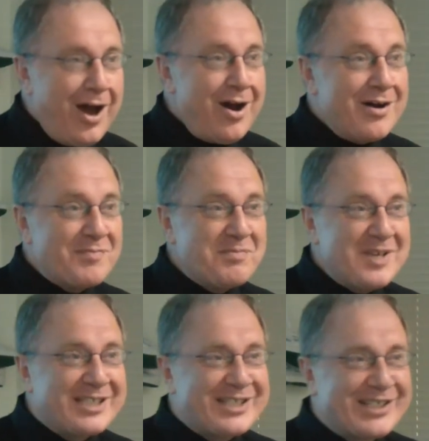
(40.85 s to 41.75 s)
Oh,
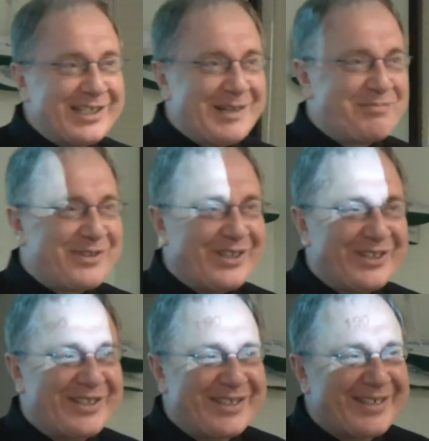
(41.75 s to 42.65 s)
Mr.
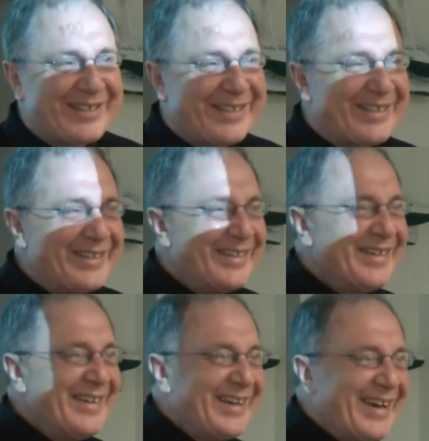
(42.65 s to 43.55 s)
Lipkin,
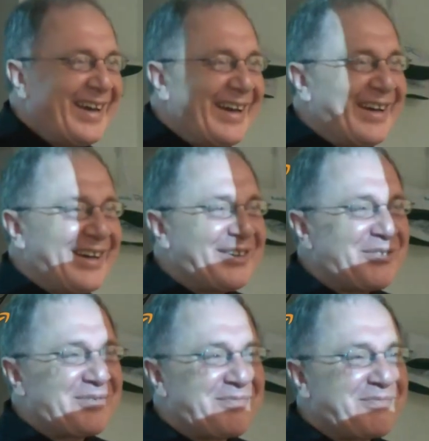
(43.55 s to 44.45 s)
uh,